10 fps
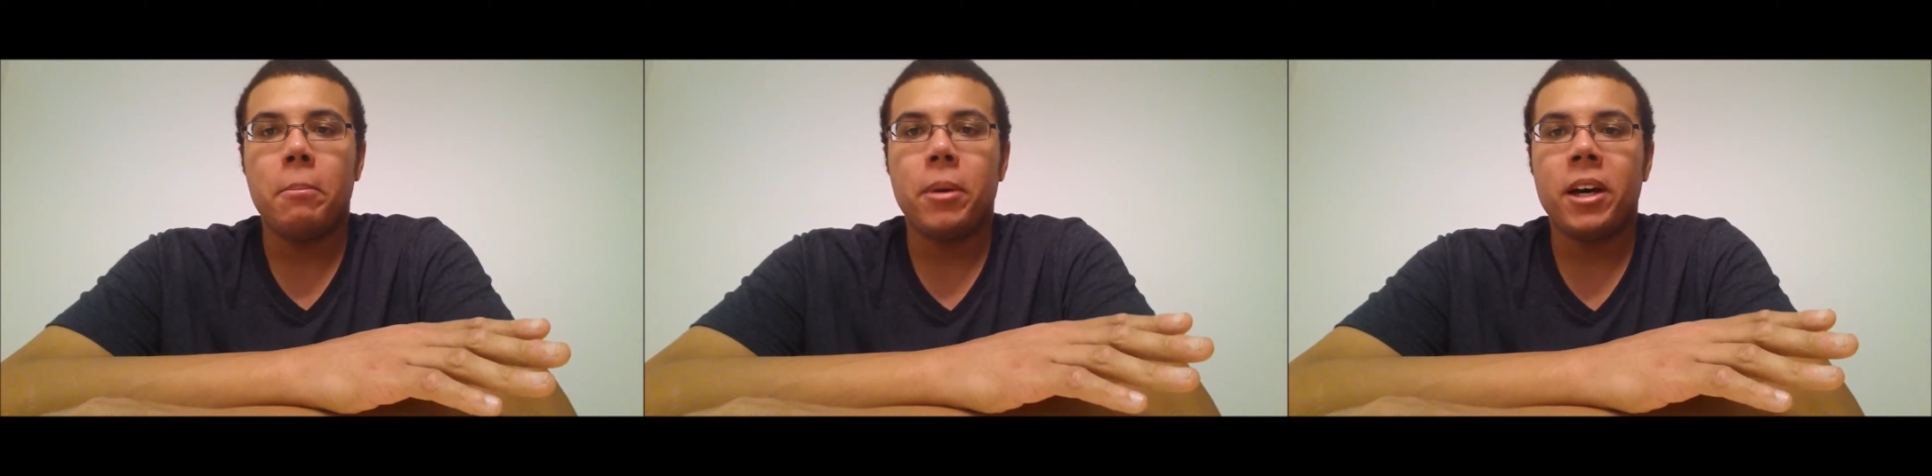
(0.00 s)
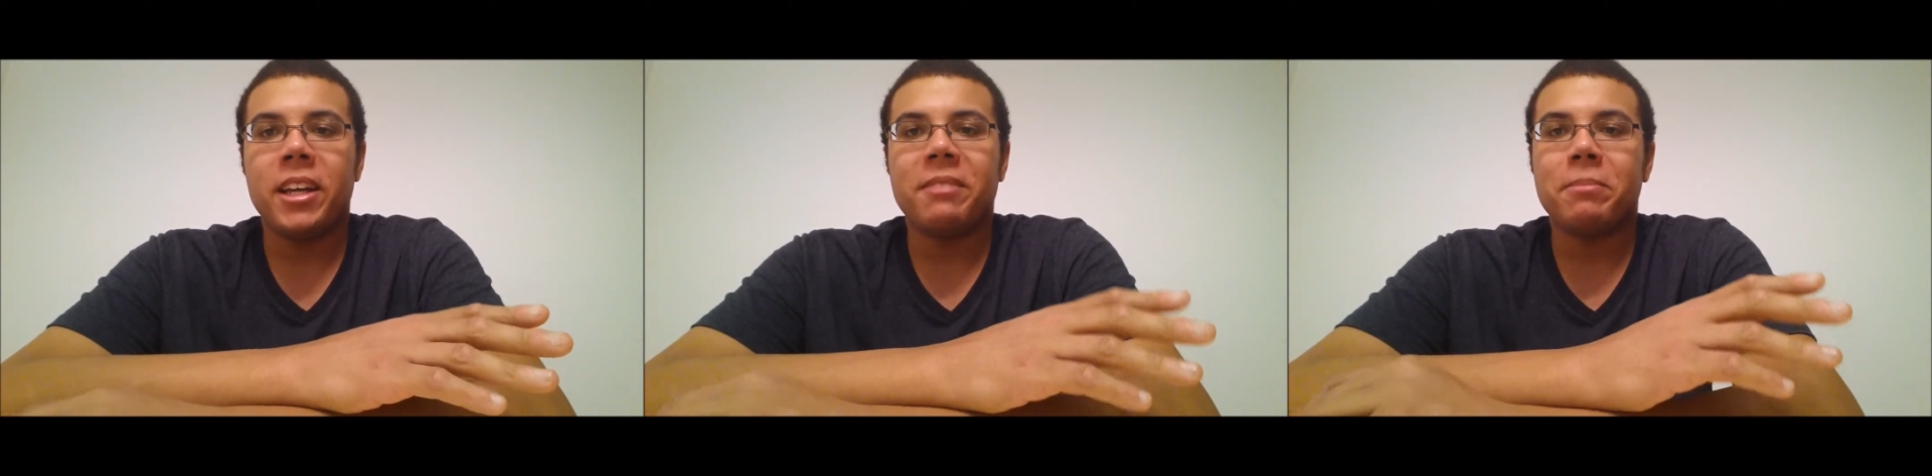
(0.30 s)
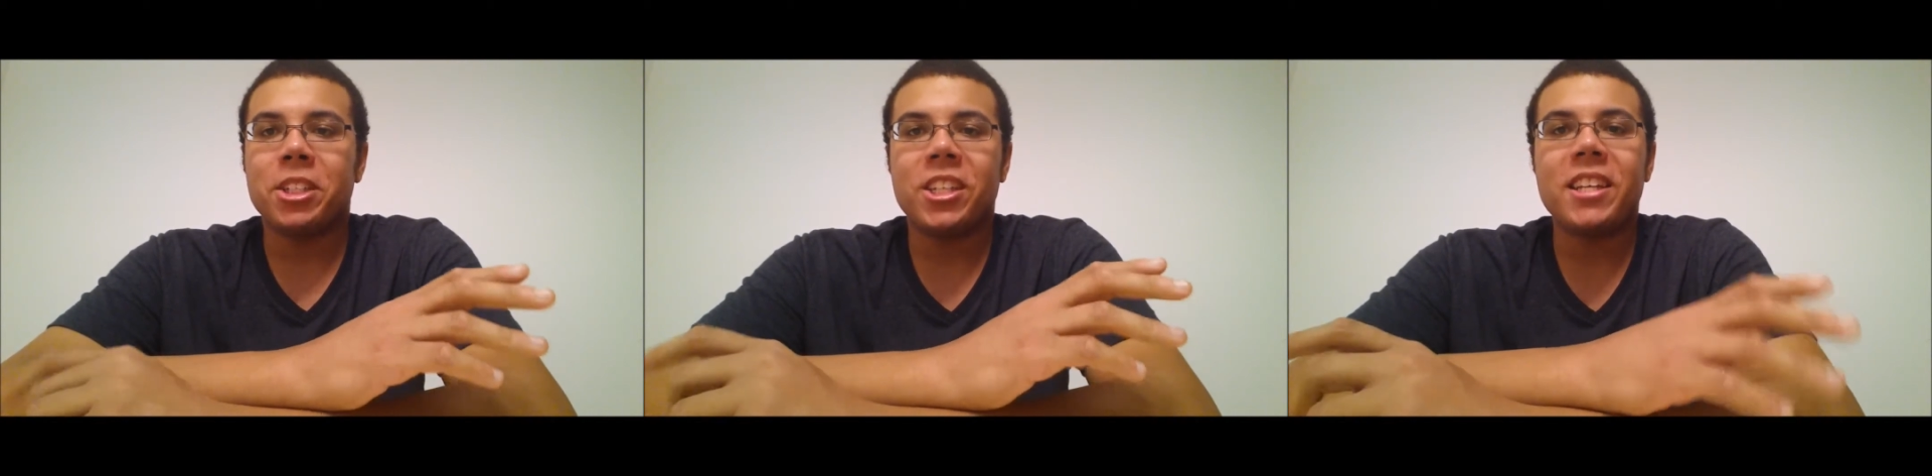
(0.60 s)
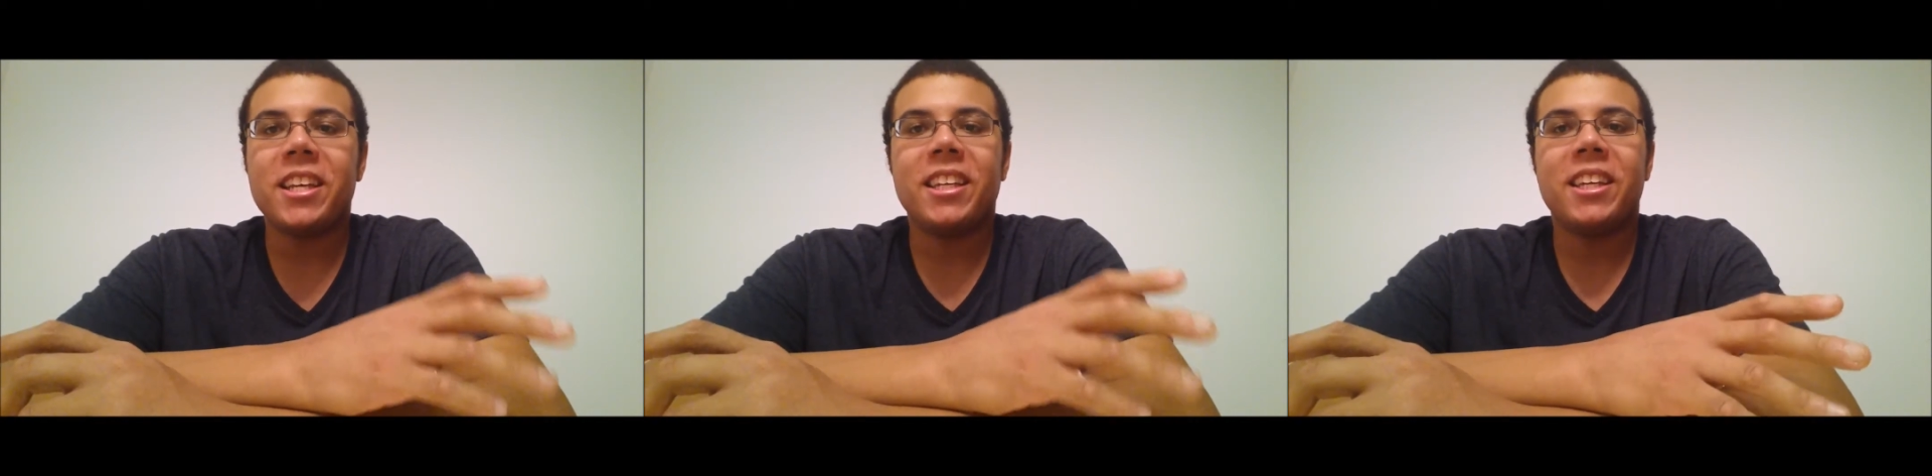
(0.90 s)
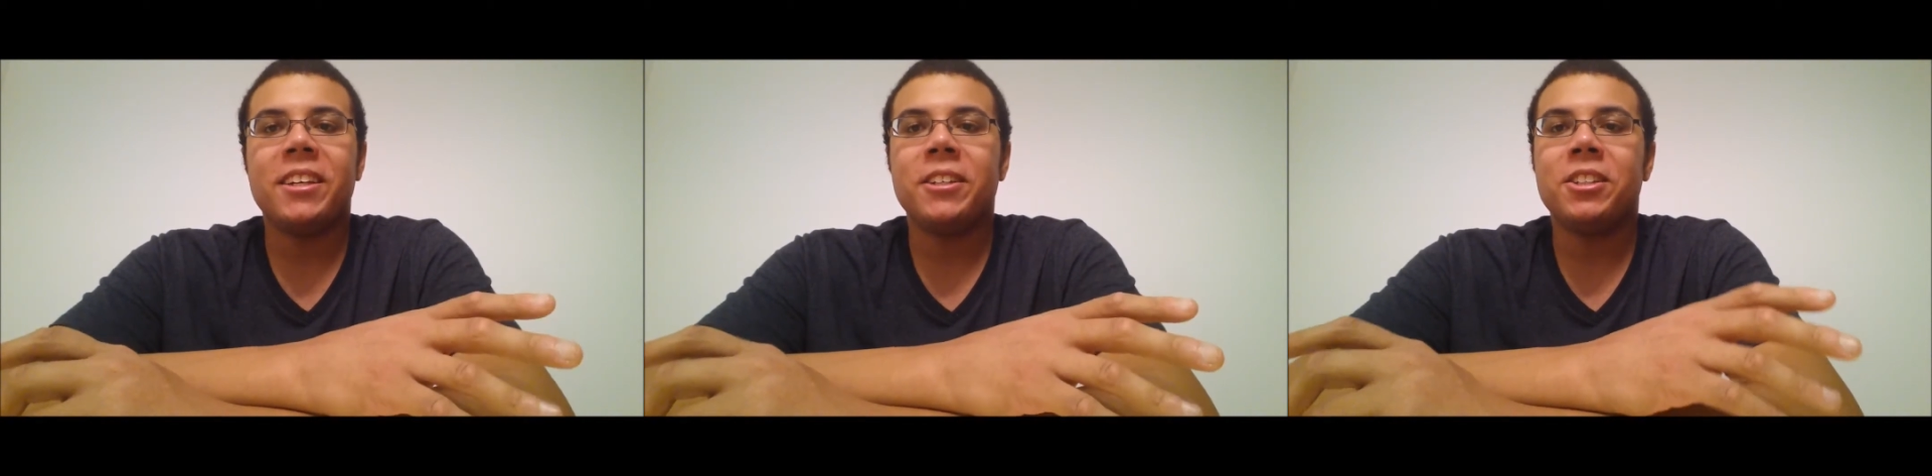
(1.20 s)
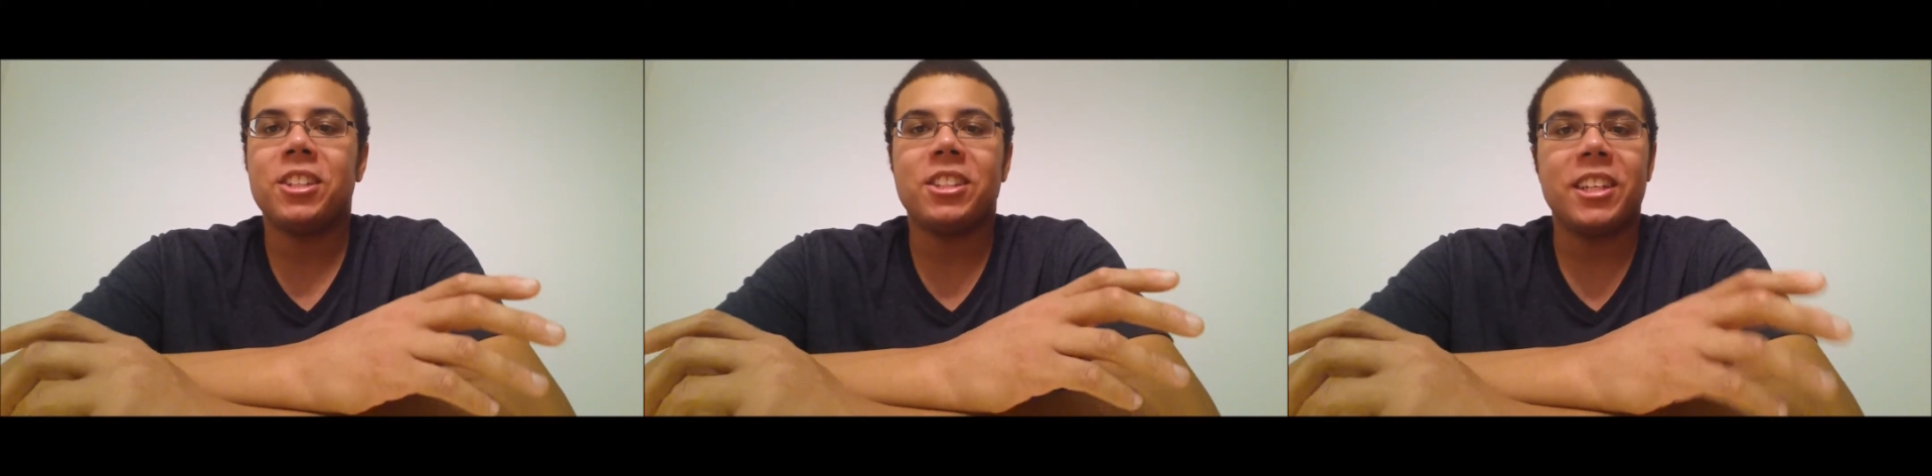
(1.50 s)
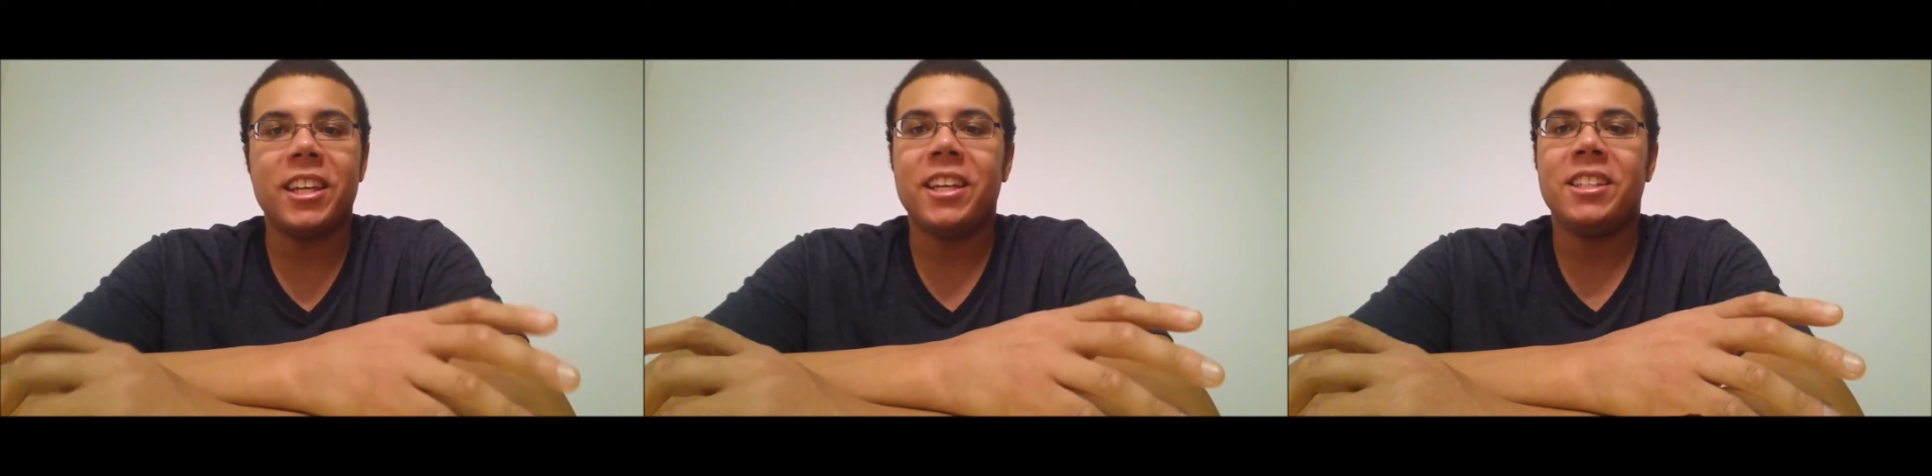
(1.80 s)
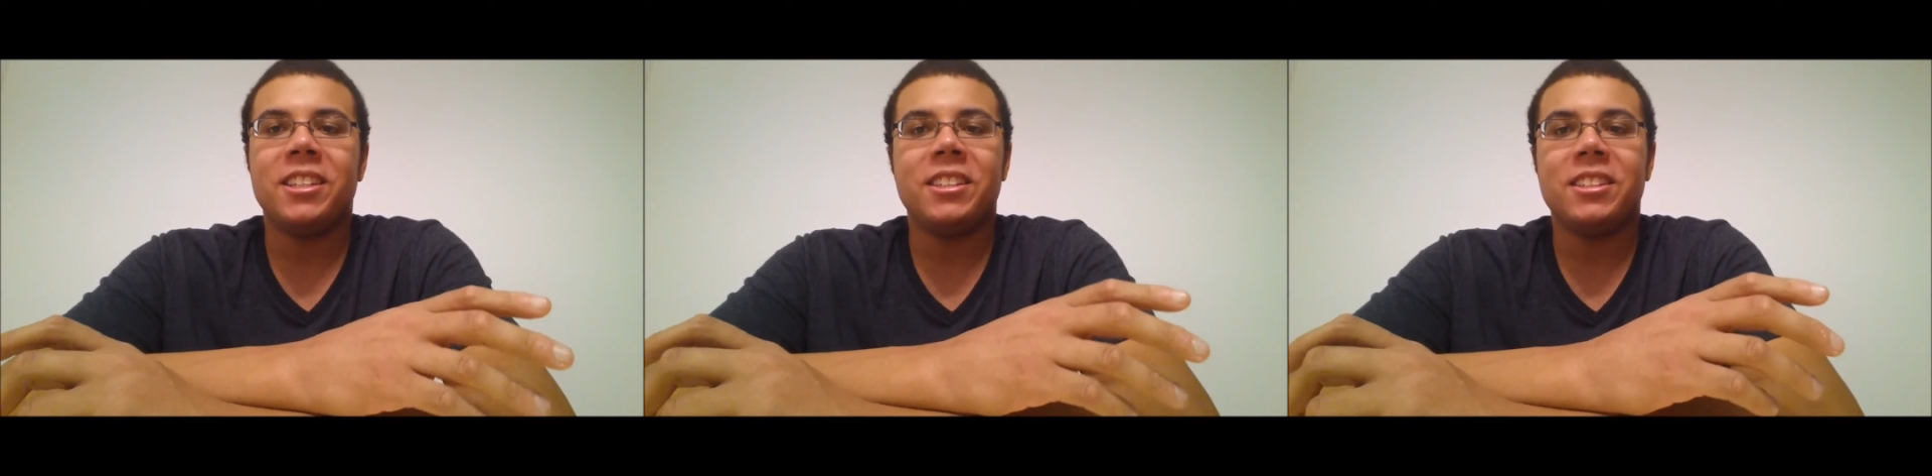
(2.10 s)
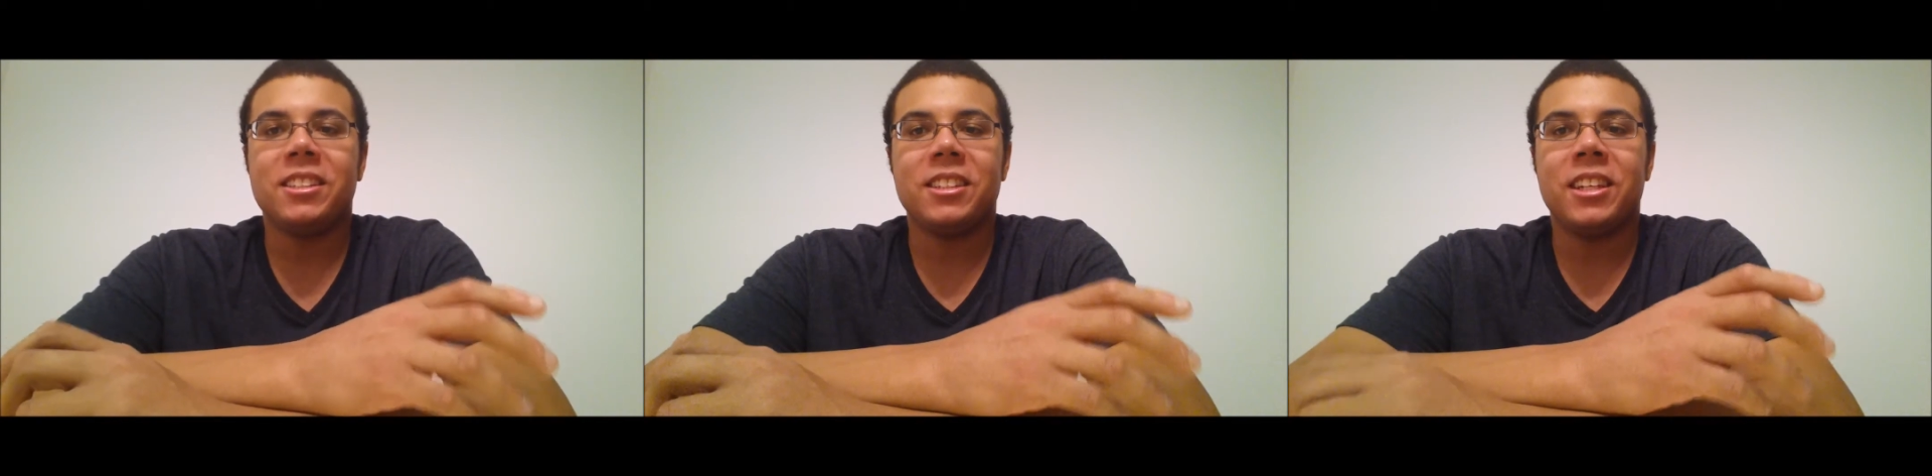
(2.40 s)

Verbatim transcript: But Machete Kills just isn't